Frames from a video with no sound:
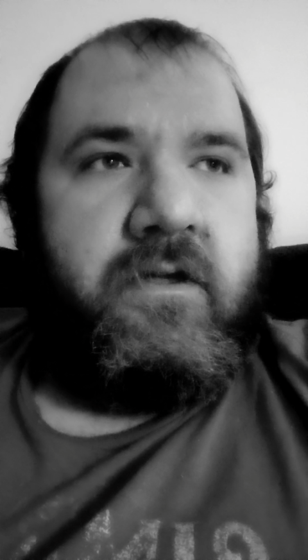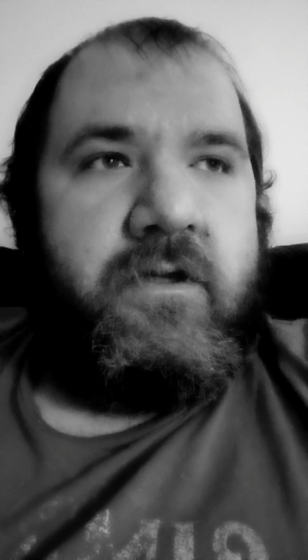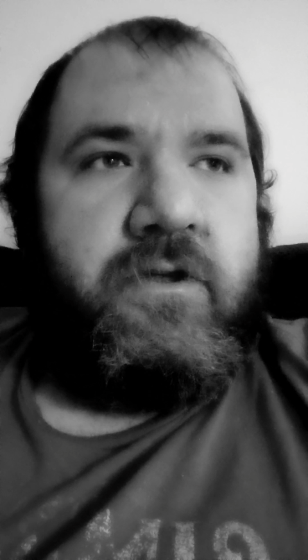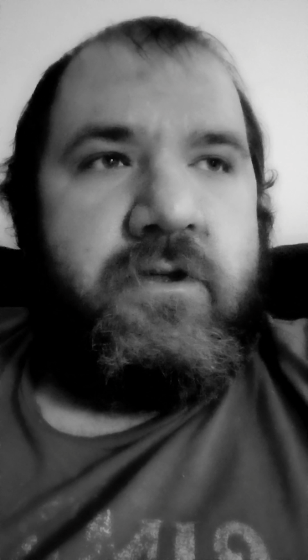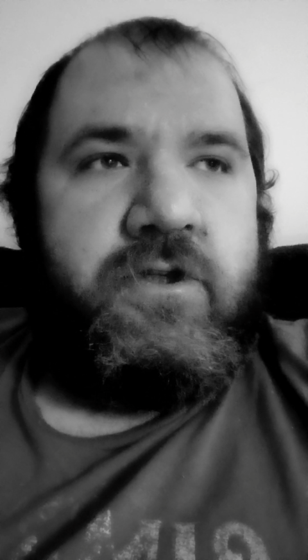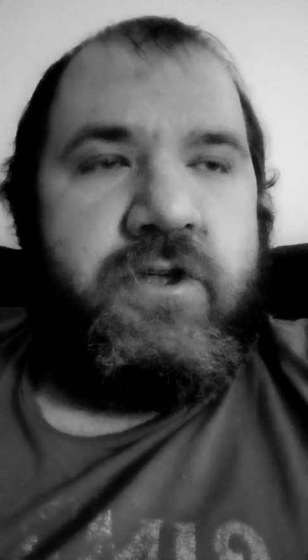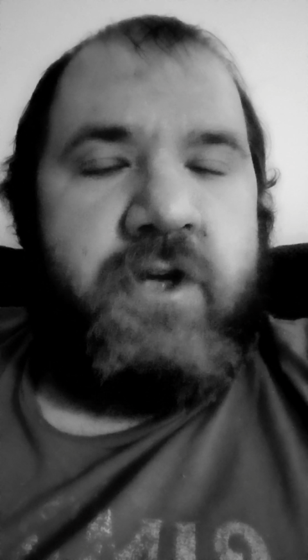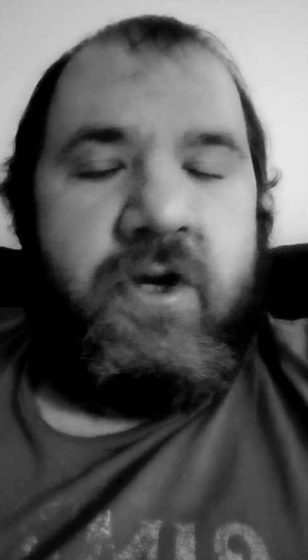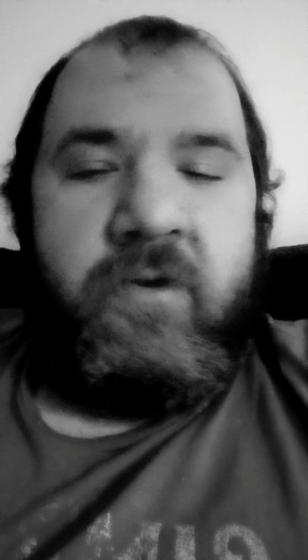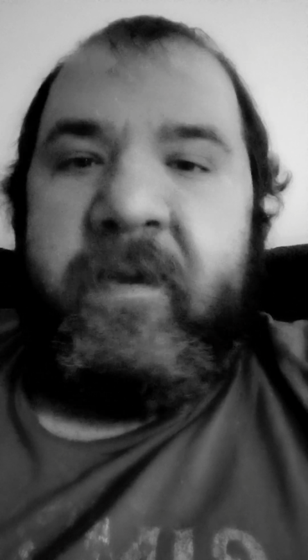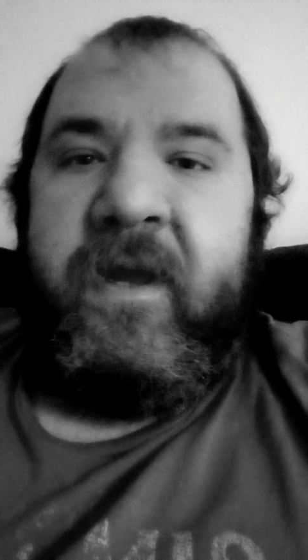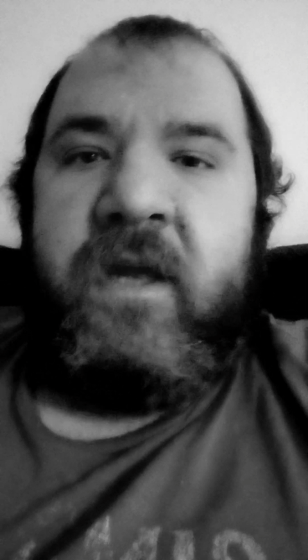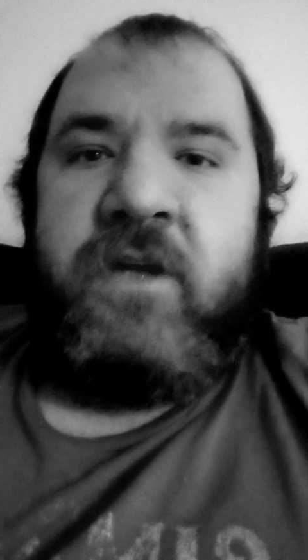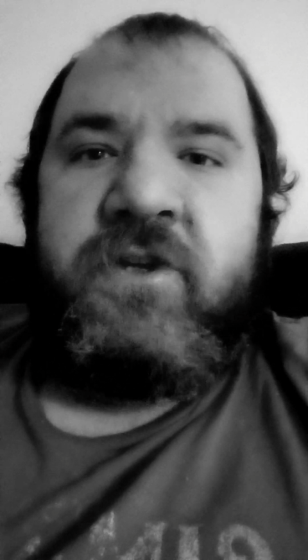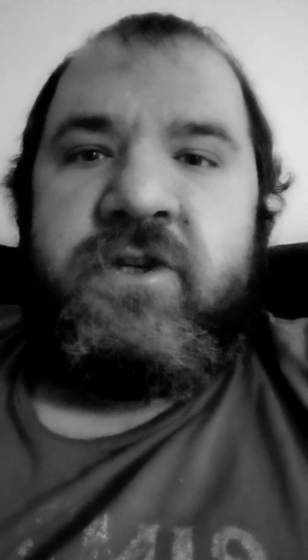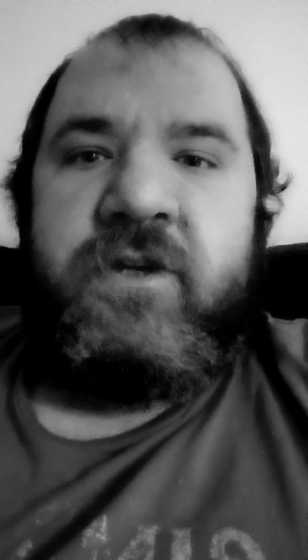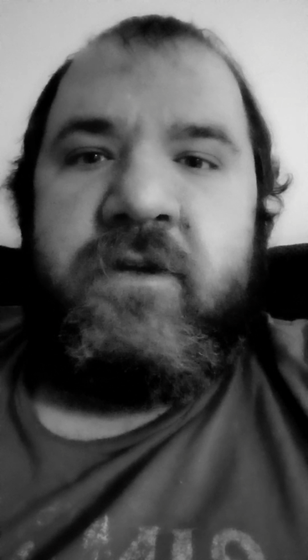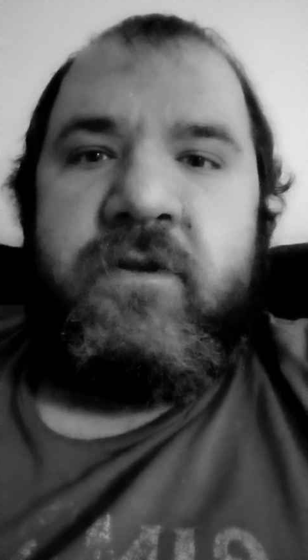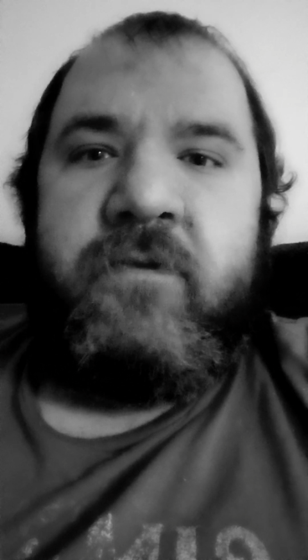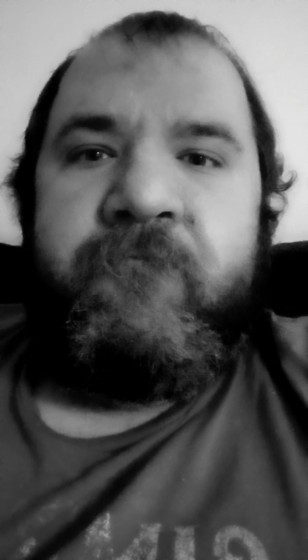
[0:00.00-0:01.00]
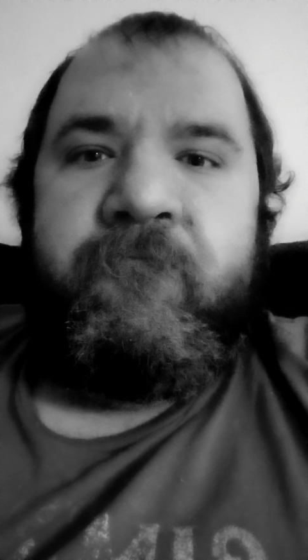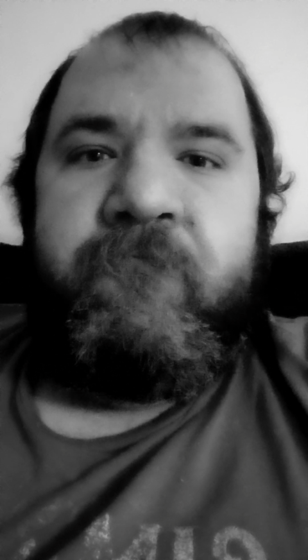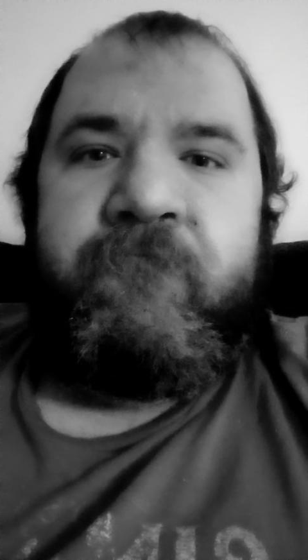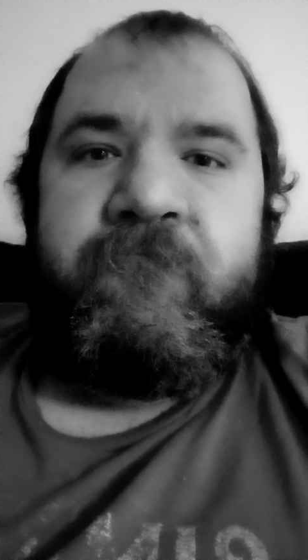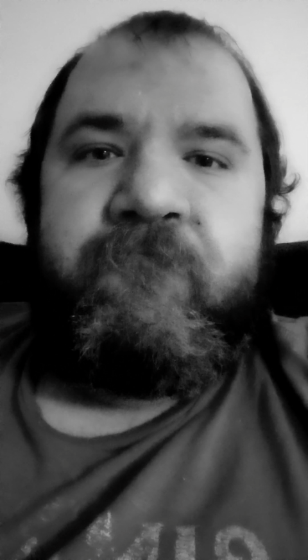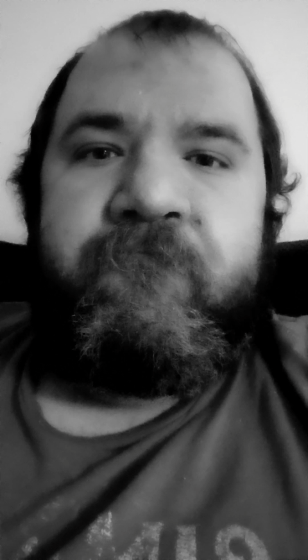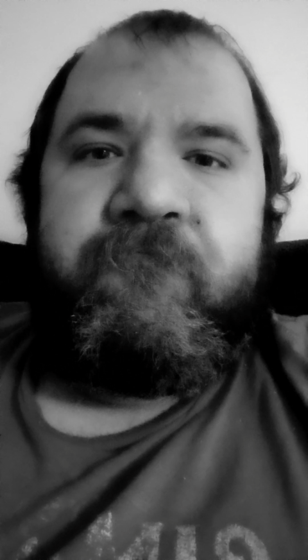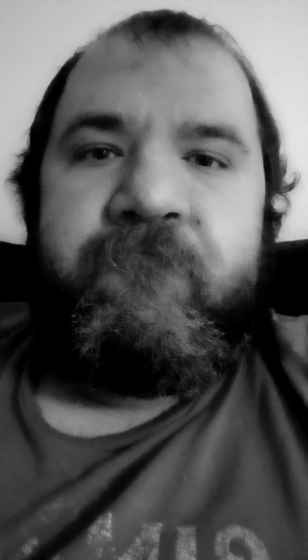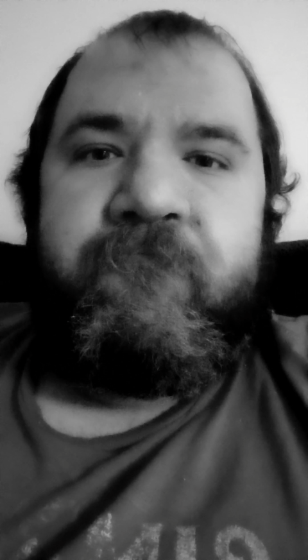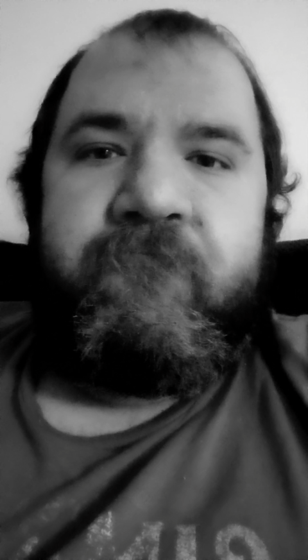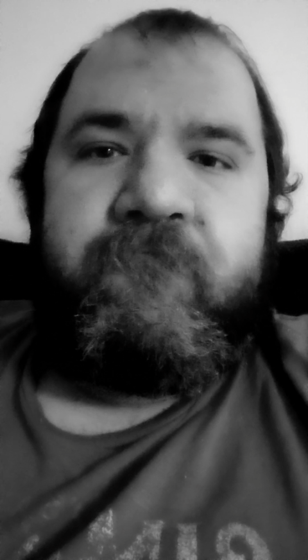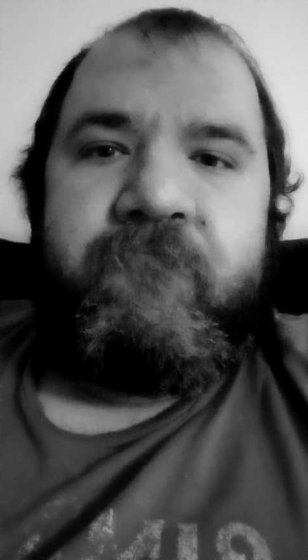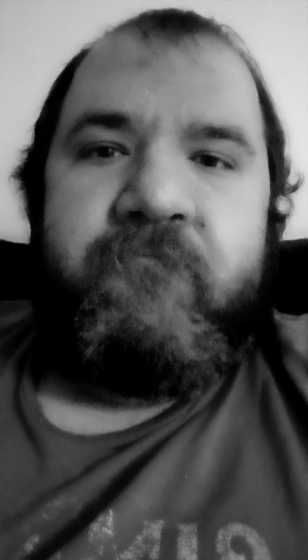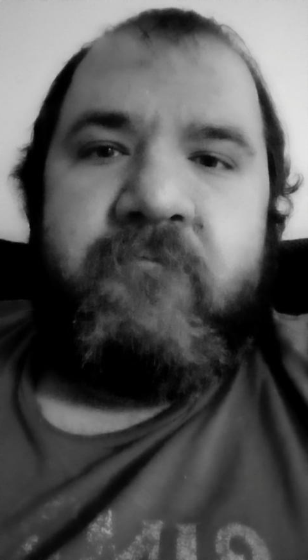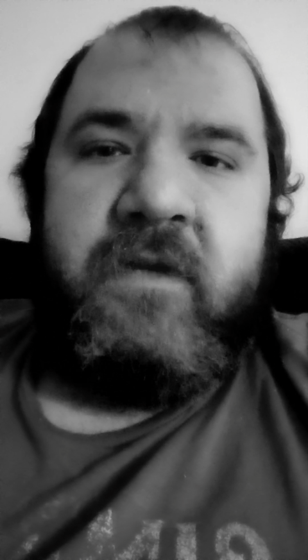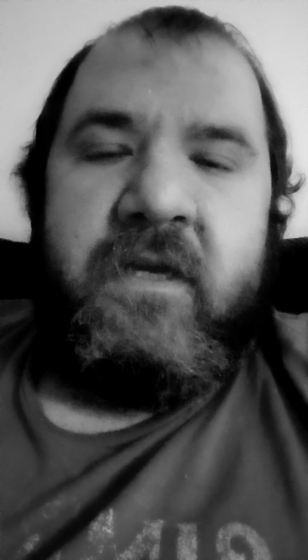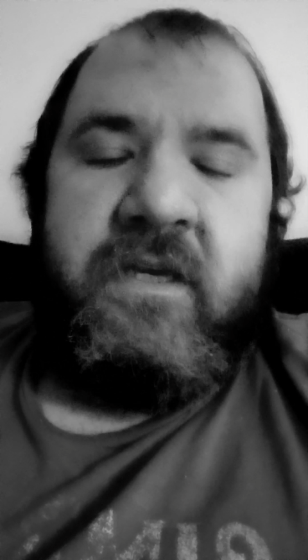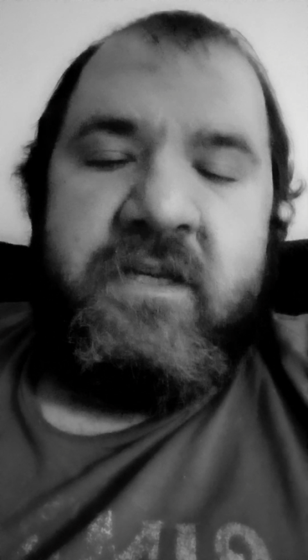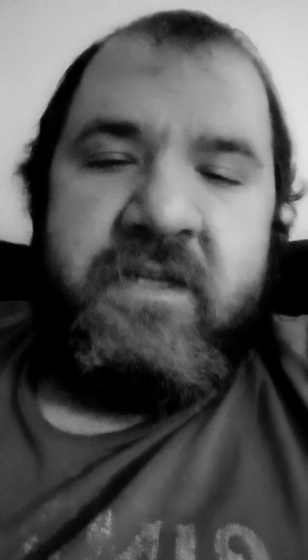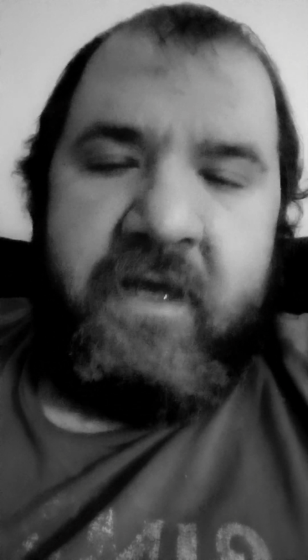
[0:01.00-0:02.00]
Joe Manchin
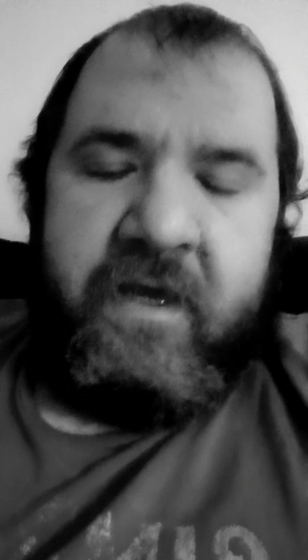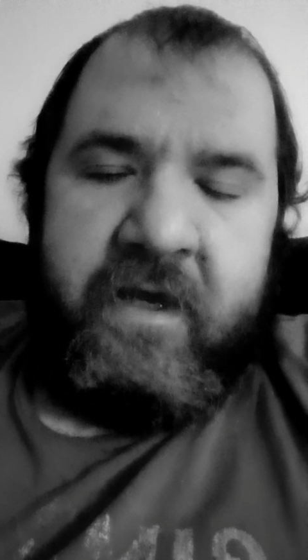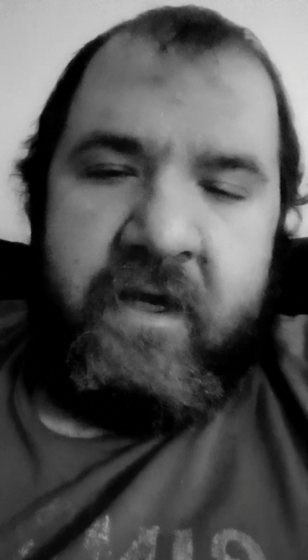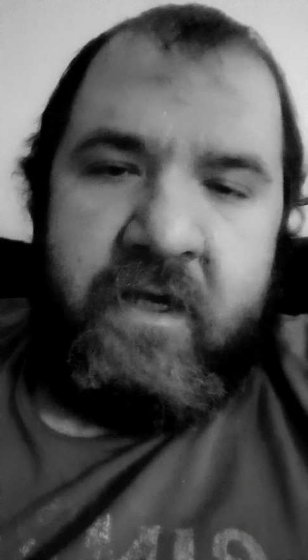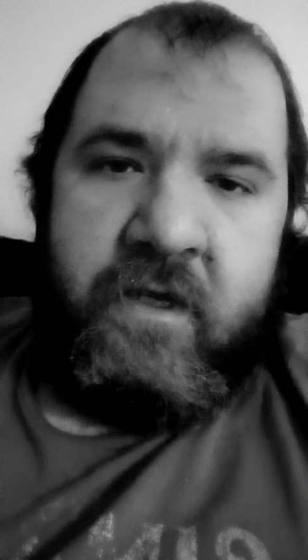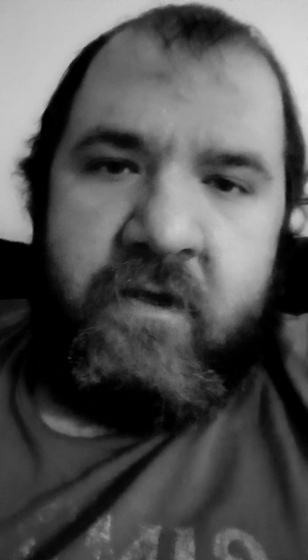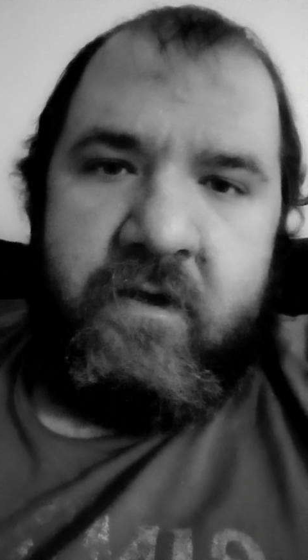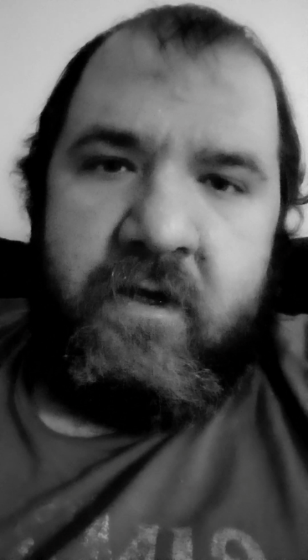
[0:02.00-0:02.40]
is the head